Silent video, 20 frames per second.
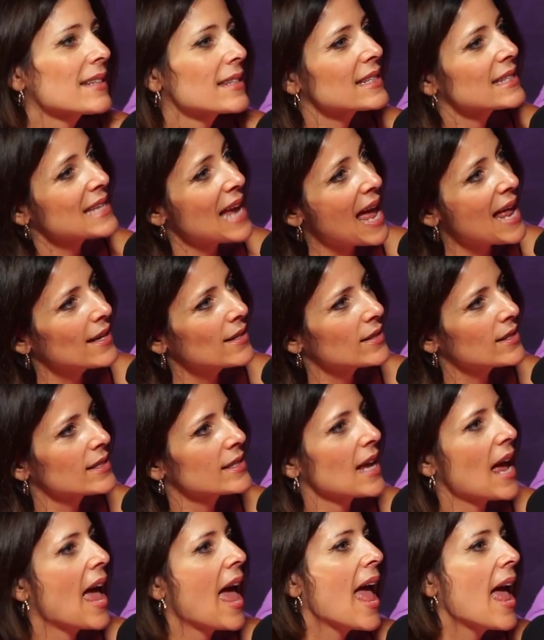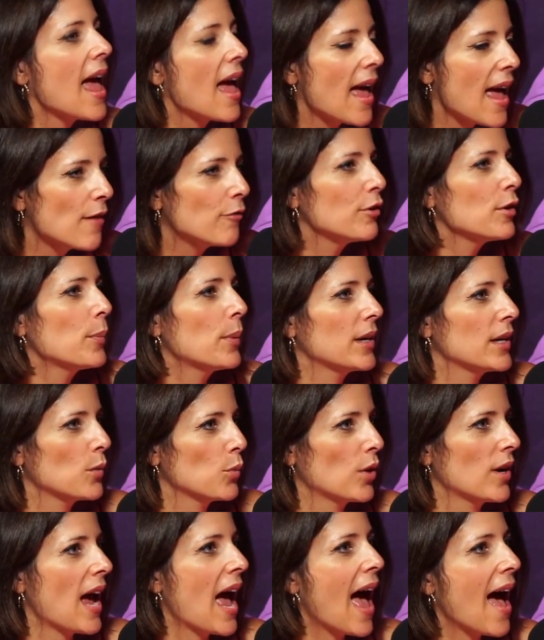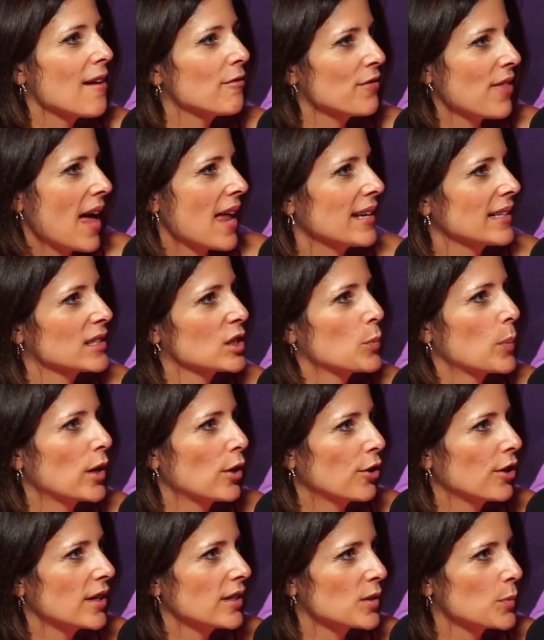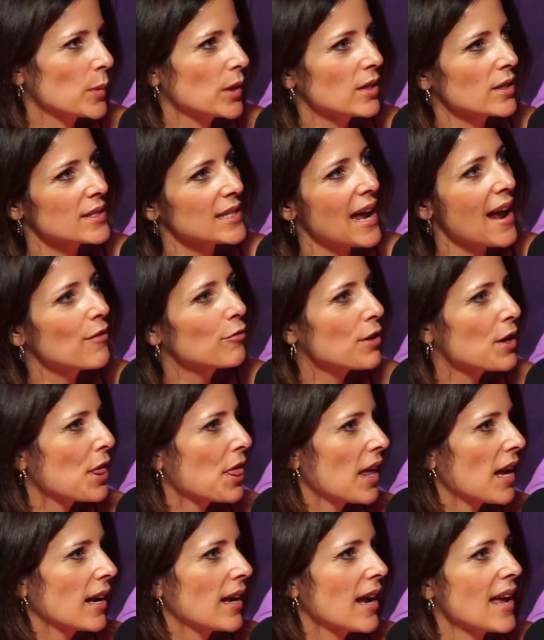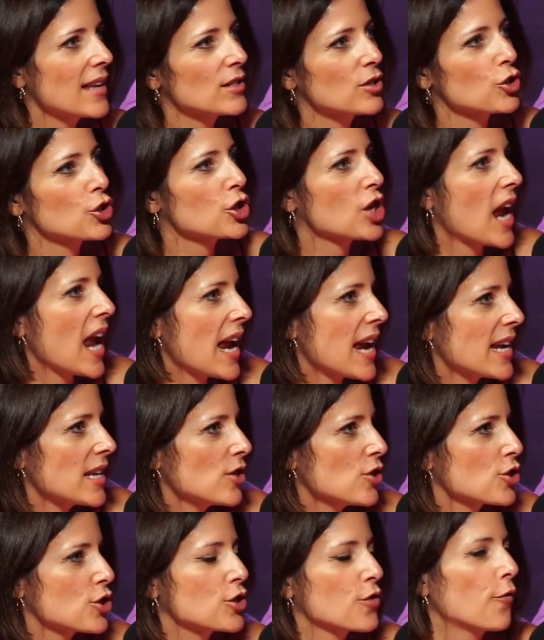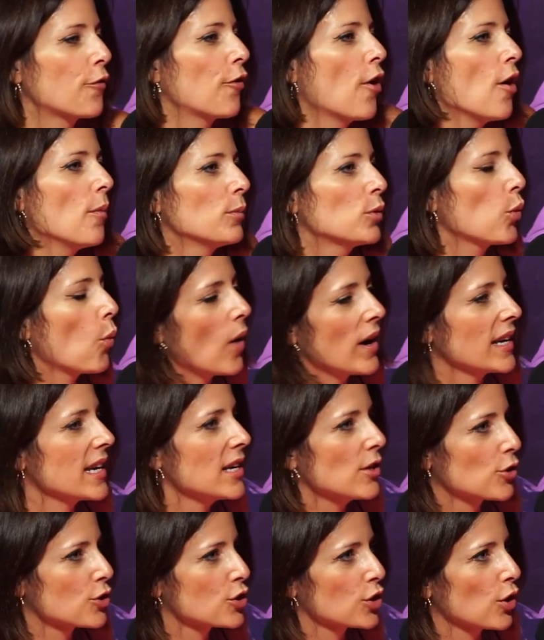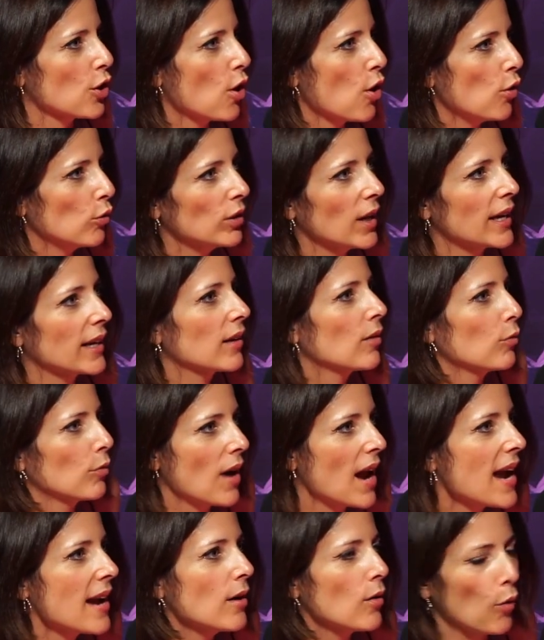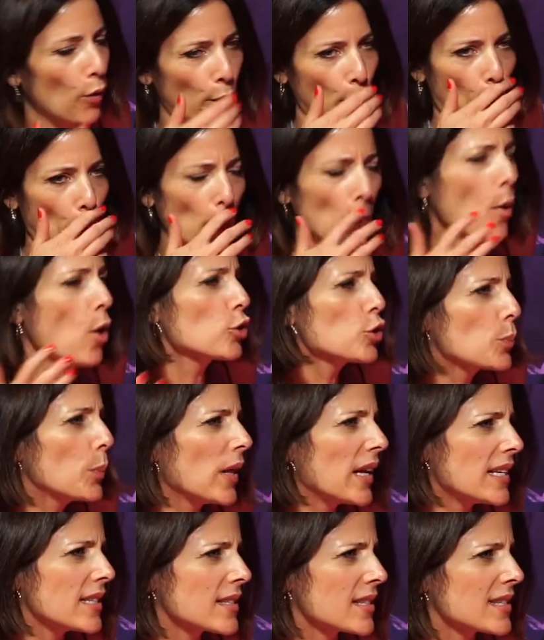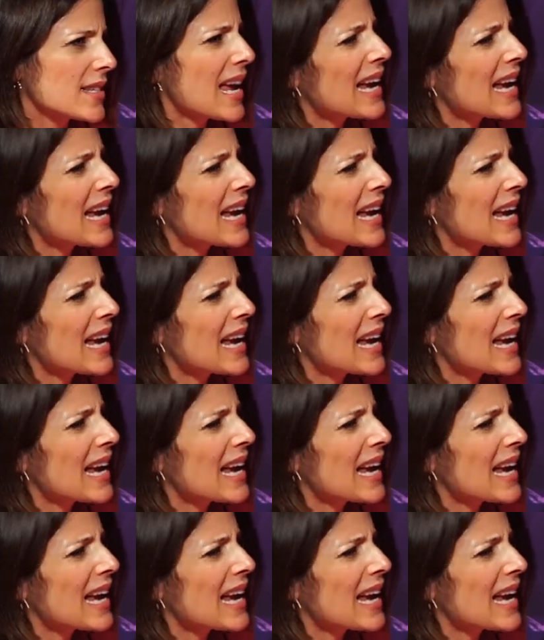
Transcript: sense, everybody would have that experience because everything has changed from 20 years ago, like, right? Right. Or, or most places.